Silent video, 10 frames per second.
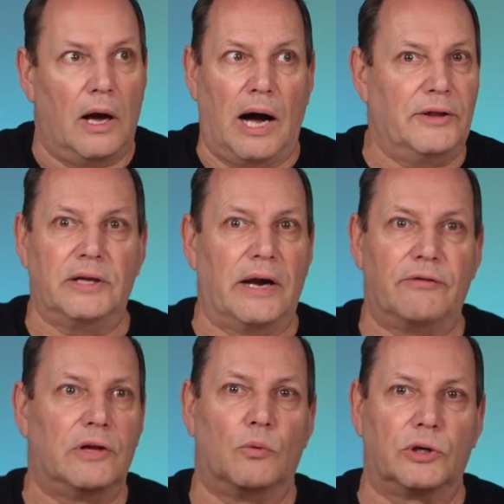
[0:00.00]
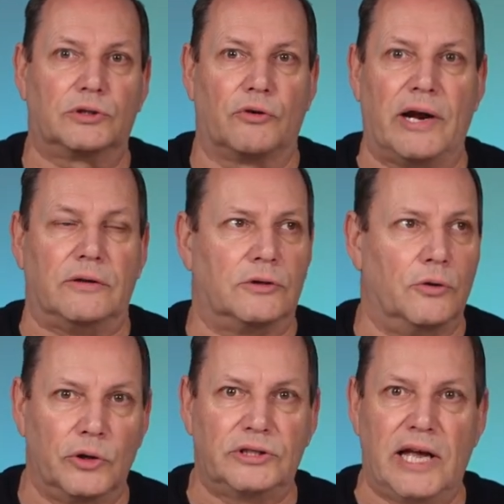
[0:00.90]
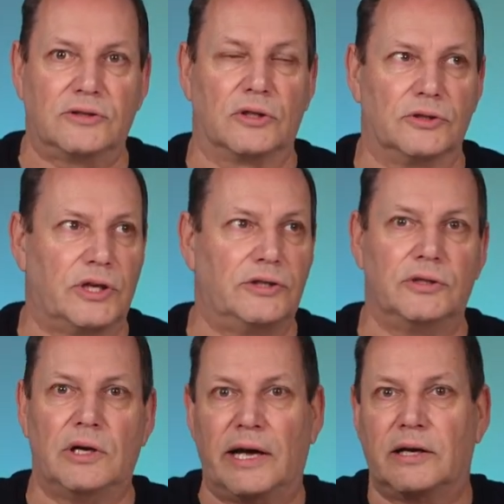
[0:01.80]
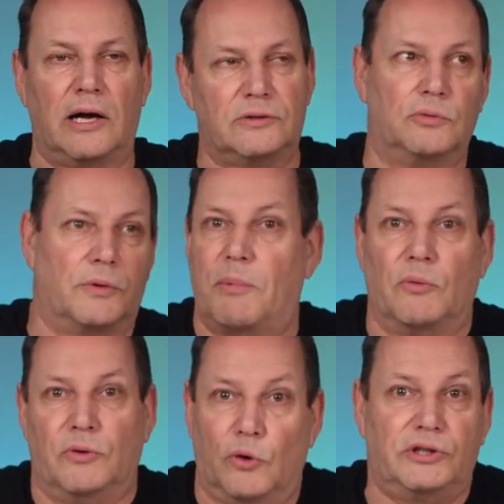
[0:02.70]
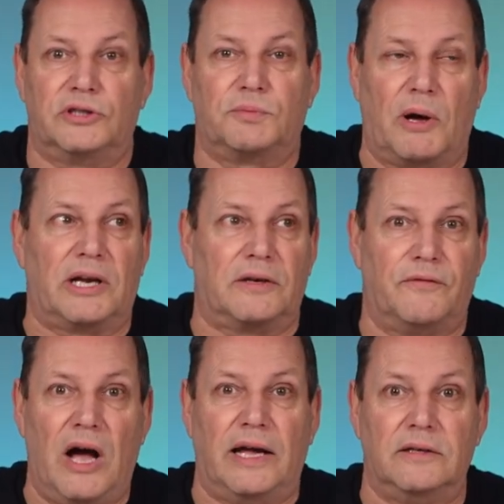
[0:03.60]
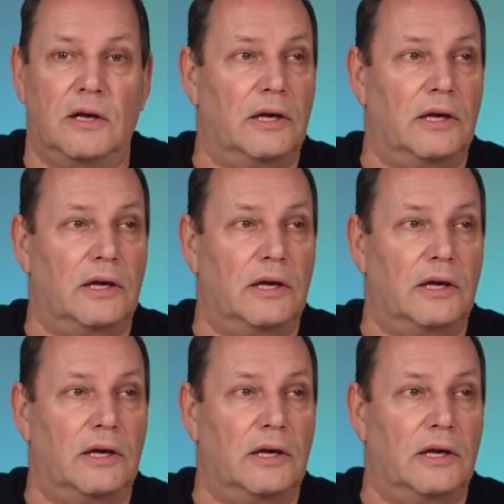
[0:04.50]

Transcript: I think everything worked great. The noise cancelization, I got to the noisiest spot I could find.